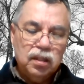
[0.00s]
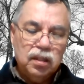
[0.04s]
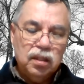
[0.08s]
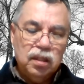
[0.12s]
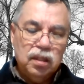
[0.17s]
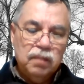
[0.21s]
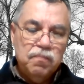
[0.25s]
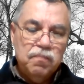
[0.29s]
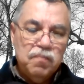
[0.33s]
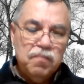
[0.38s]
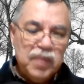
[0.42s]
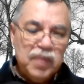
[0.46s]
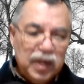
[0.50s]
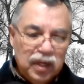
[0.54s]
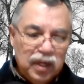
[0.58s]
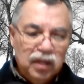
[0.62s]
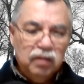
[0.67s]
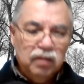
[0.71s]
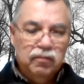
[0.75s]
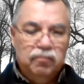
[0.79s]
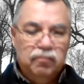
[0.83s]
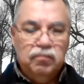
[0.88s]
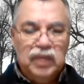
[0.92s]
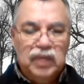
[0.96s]
many
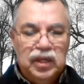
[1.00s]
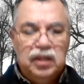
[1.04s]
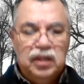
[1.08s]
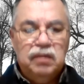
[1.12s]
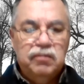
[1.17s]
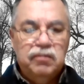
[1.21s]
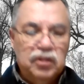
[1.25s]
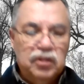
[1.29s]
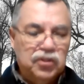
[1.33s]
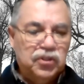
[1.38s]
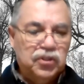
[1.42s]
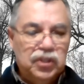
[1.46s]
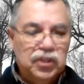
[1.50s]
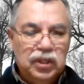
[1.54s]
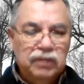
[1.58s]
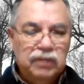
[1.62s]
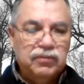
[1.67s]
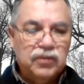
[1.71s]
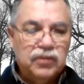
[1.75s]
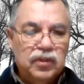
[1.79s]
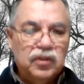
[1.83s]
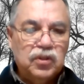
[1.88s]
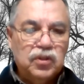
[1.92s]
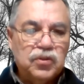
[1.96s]
of the
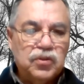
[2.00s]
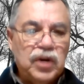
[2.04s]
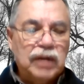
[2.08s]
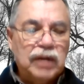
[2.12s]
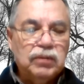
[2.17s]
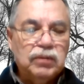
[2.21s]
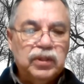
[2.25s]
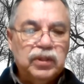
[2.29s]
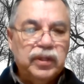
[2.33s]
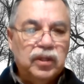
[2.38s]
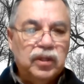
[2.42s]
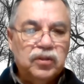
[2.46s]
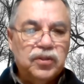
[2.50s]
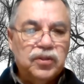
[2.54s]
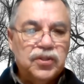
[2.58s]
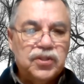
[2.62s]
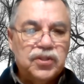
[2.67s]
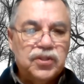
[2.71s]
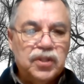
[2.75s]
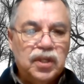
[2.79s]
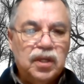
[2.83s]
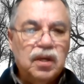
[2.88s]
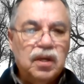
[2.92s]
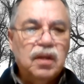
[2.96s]
chiefs and the tribal elders
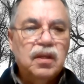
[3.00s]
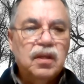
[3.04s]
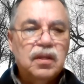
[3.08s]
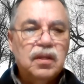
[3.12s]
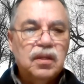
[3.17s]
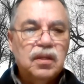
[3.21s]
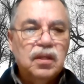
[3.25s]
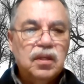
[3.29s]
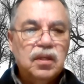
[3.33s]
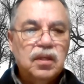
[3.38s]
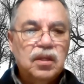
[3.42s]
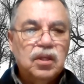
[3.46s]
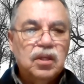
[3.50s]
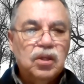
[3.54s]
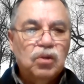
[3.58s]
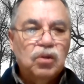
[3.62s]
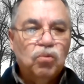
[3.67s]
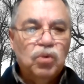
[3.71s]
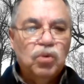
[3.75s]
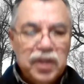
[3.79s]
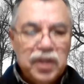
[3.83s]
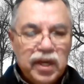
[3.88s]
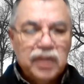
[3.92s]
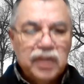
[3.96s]
said,
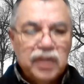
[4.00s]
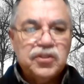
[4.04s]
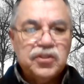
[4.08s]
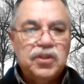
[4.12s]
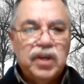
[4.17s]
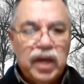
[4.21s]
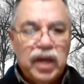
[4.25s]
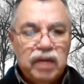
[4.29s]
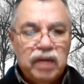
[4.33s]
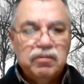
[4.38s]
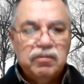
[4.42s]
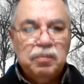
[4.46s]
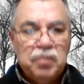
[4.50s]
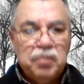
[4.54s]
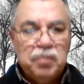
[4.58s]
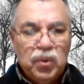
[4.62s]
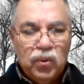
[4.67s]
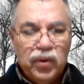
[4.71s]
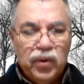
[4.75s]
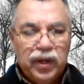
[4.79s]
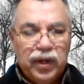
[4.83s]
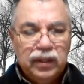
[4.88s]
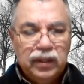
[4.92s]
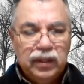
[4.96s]
well, yes, you have a
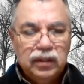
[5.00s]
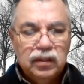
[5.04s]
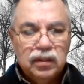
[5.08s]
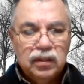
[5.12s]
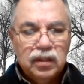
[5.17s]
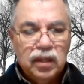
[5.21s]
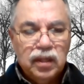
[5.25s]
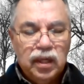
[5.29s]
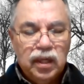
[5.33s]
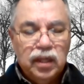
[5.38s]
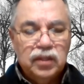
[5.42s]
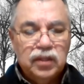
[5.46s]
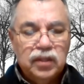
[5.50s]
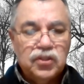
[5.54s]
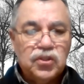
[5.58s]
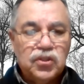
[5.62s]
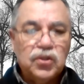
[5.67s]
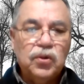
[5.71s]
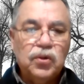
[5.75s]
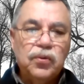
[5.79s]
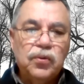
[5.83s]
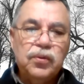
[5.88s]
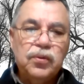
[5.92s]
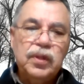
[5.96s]
point. And
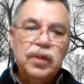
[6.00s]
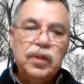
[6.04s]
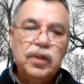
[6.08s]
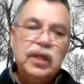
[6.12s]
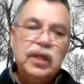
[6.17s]
so